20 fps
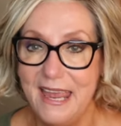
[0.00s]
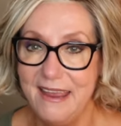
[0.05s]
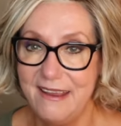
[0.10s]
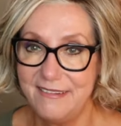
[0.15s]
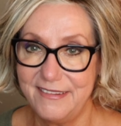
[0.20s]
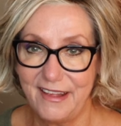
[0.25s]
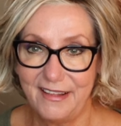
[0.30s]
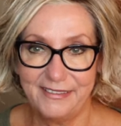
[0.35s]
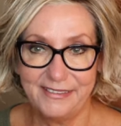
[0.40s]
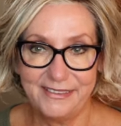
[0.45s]

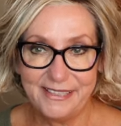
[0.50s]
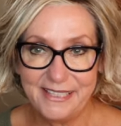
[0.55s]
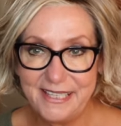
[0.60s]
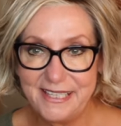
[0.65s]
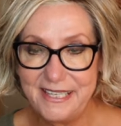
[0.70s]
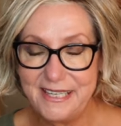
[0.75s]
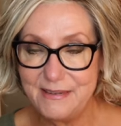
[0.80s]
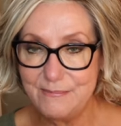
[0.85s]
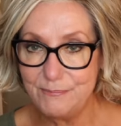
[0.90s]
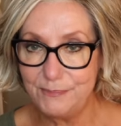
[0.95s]
It's a
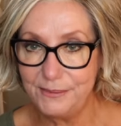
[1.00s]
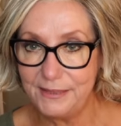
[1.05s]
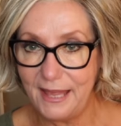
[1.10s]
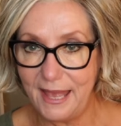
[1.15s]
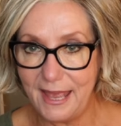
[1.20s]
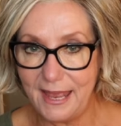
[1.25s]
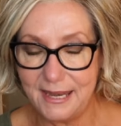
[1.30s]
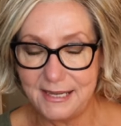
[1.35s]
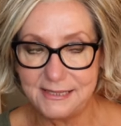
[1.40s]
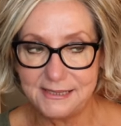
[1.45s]
linen
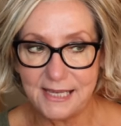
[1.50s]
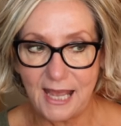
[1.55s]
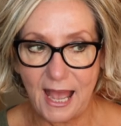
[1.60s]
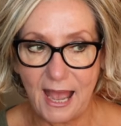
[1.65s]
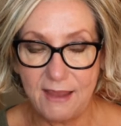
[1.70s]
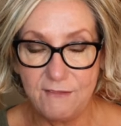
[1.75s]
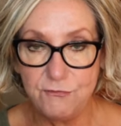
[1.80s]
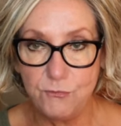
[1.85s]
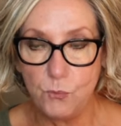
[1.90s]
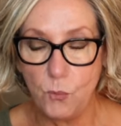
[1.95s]
blend.
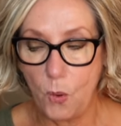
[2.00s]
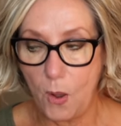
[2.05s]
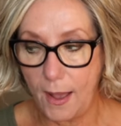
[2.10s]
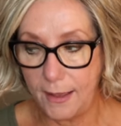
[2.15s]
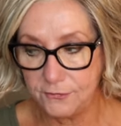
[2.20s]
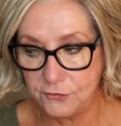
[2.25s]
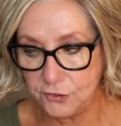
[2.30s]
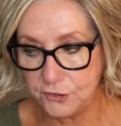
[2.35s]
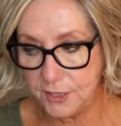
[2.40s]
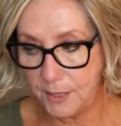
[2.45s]
I've
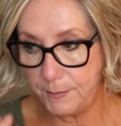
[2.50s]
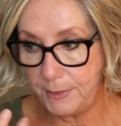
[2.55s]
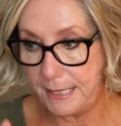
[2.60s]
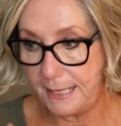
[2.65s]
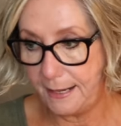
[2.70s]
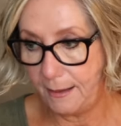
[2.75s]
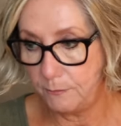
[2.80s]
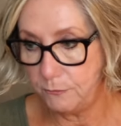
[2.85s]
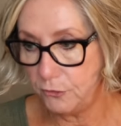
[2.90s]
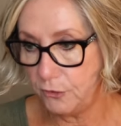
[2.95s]
washed them a
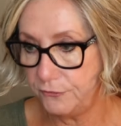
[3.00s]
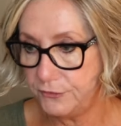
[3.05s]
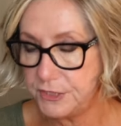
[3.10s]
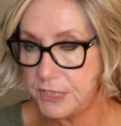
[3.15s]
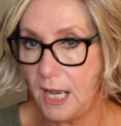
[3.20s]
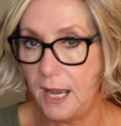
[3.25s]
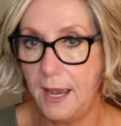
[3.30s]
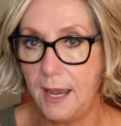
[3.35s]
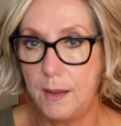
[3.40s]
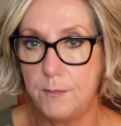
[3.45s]
number of
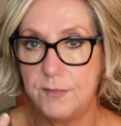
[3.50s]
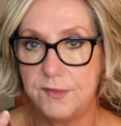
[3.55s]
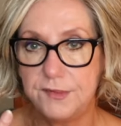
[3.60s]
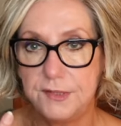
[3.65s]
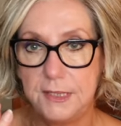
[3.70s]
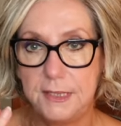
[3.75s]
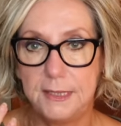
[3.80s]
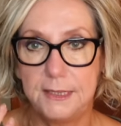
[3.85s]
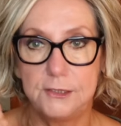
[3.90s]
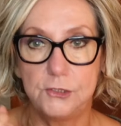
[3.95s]
times
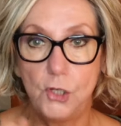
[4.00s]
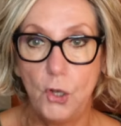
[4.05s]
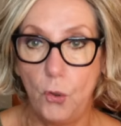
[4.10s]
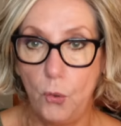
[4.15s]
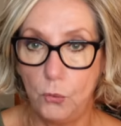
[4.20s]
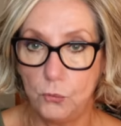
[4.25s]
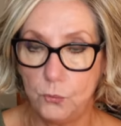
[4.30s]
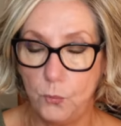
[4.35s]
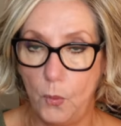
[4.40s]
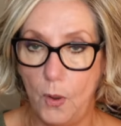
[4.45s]
in
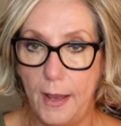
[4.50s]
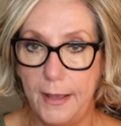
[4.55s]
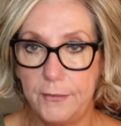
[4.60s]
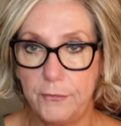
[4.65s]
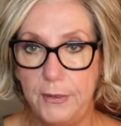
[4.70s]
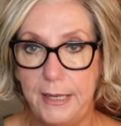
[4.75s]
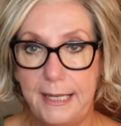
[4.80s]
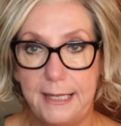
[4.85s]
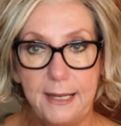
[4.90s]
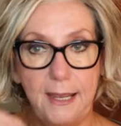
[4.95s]
cold water,
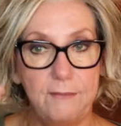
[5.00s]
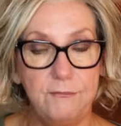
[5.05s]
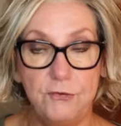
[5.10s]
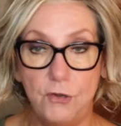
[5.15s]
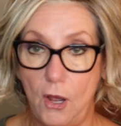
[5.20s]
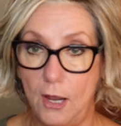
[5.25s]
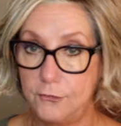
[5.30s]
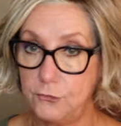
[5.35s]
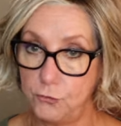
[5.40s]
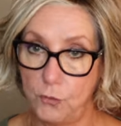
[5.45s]
and I've
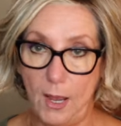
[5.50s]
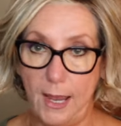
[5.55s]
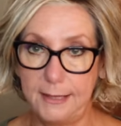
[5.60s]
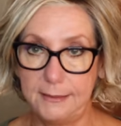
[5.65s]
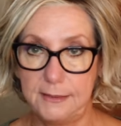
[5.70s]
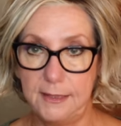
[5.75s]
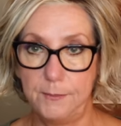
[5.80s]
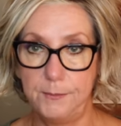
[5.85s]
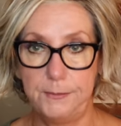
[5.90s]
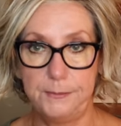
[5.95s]
not
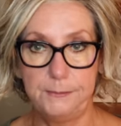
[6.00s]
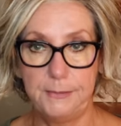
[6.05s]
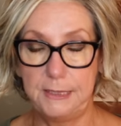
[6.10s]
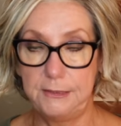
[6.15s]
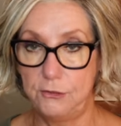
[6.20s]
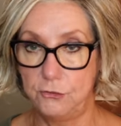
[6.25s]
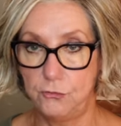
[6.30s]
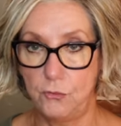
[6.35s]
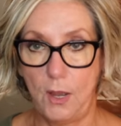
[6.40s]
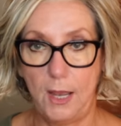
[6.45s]
dried them
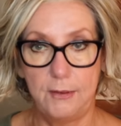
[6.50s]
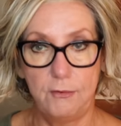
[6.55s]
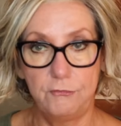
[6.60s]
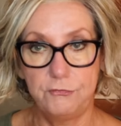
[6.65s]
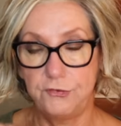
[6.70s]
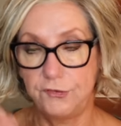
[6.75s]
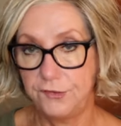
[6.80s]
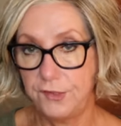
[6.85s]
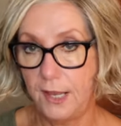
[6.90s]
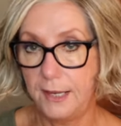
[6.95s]
in the dryer. I've
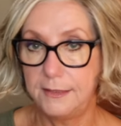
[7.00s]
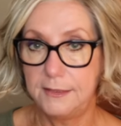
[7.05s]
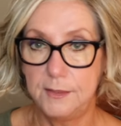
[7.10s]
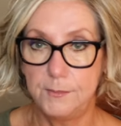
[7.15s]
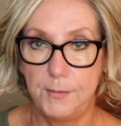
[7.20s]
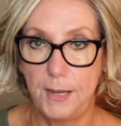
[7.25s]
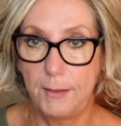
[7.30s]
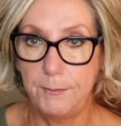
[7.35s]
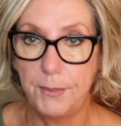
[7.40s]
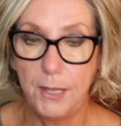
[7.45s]
just hung
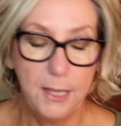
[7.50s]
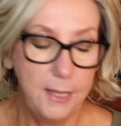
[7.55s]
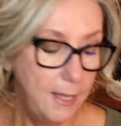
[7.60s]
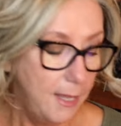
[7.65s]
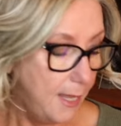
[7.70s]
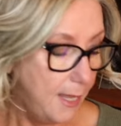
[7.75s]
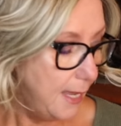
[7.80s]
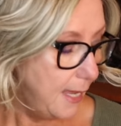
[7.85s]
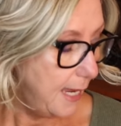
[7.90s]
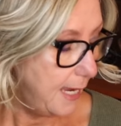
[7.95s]
them up,
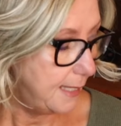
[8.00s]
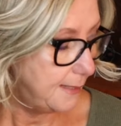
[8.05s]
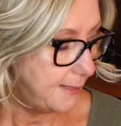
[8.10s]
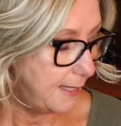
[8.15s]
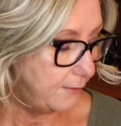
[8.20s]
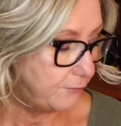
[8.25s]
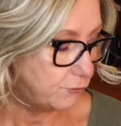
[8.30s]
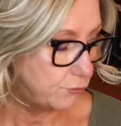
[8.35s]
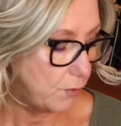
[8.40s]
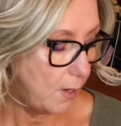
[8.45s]
and
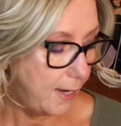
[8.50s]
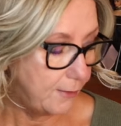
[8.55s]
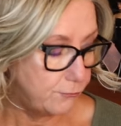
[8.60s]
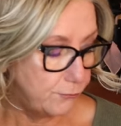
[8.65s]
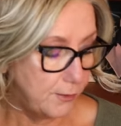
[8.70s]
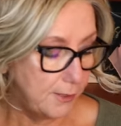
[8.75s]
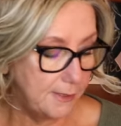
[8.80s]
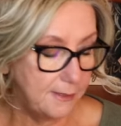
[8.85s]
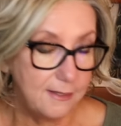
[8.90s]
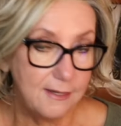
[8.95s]
they've dried
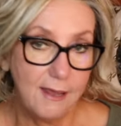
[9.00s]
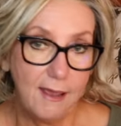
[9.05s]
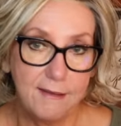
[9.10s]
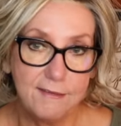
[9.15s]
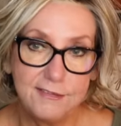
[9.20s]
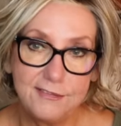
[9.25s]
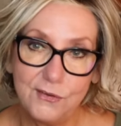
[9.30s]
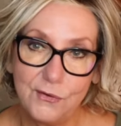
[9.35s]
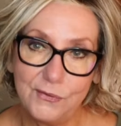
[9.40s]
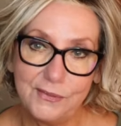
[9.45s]
really
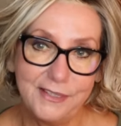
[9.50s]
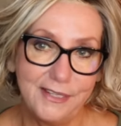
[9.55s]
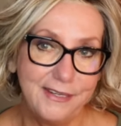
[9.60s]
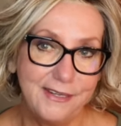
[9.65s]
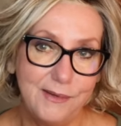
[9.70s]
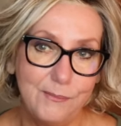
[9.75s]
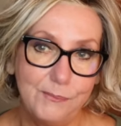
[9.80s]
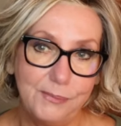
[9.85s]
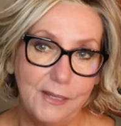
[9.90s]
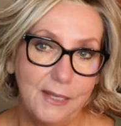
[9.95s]
nice. They're
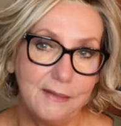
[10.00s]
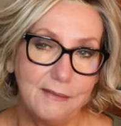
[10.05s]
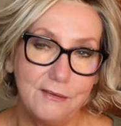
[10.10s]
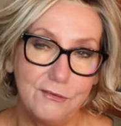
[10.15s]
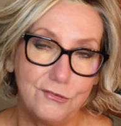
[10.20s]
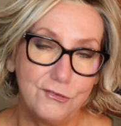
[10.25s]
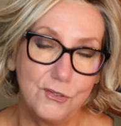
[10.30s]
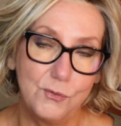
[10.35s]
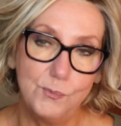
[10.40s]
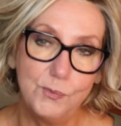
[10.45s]
linen blend.
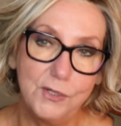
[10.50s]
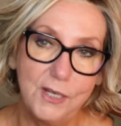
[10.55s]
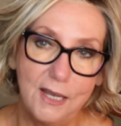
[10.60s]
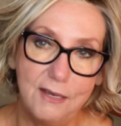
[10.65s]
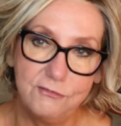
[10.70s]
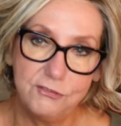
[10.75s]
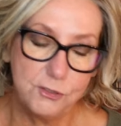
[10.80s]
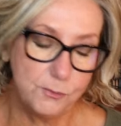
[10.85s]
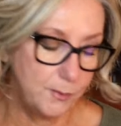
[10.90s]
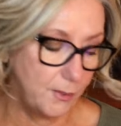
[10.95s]
They're super
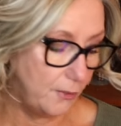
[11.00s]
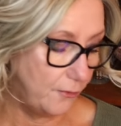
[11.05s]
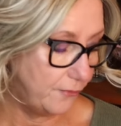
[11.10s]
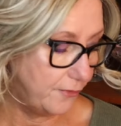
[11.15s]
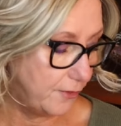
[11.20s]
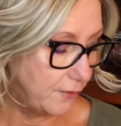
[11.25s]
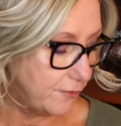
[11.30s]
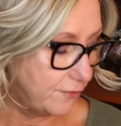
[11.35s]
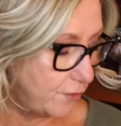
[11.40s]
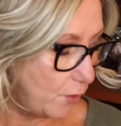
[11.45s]
comfortable.
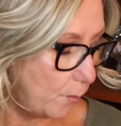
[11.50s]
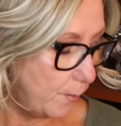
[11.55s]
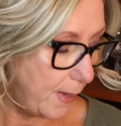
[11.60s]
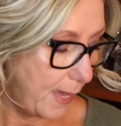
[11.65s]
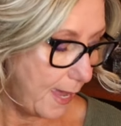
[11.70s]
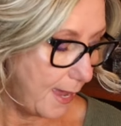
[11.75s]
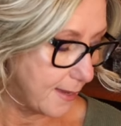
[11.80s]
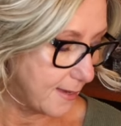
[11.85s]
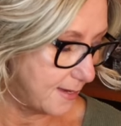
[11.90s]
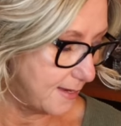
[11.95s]
They're so
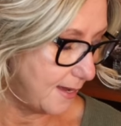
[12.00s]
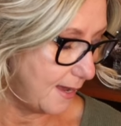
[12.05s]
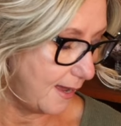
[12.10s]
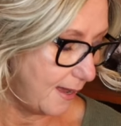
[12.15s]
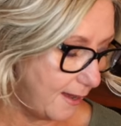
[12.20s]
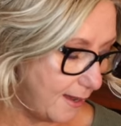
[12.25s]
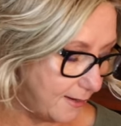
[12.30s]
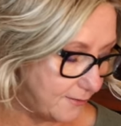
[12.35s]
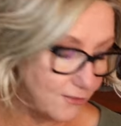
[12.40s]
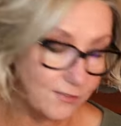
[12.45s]
baggy.
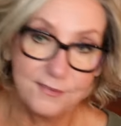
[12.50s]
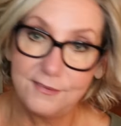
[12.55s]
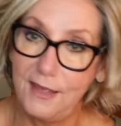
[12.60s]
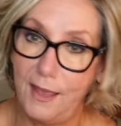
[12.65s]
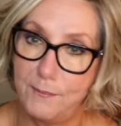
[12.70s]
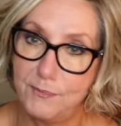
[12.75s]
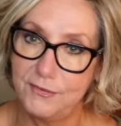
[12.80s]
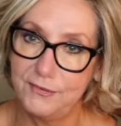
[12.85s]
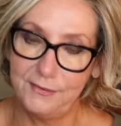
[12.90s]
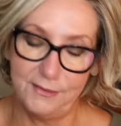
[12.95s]
I just
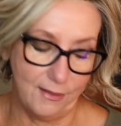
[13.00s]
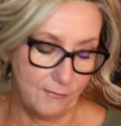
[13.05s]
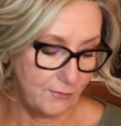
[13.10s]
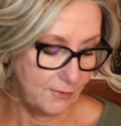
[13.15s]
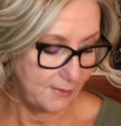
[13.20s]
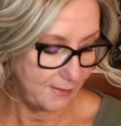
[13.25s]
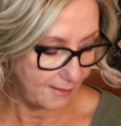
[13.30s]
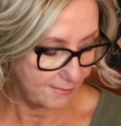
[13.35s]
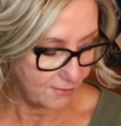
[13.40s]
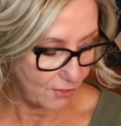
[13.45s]
absolutely love
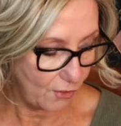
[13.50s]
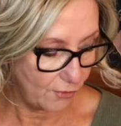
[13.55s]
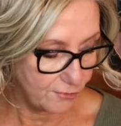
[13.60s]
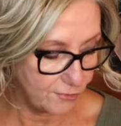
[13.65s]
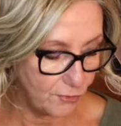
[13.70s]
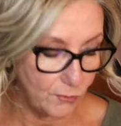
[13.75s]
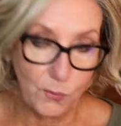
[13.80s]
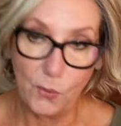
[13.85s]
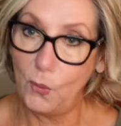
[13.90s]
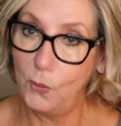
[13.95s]
it. That's
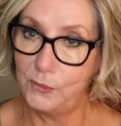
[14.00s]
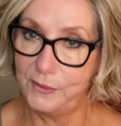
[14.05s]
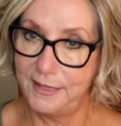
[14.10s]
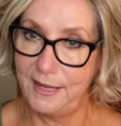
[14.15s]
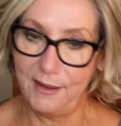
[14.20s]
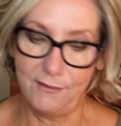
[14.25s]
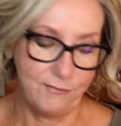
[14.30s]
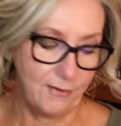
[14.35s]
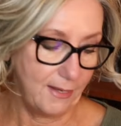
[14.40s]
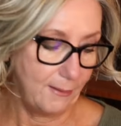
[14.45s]
also Old
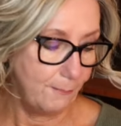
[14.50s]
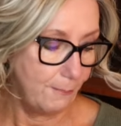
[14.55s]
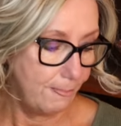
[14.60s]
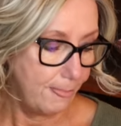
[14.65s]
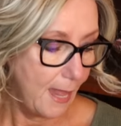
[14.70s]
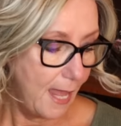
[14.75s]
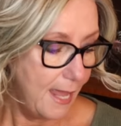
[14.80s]
Navy.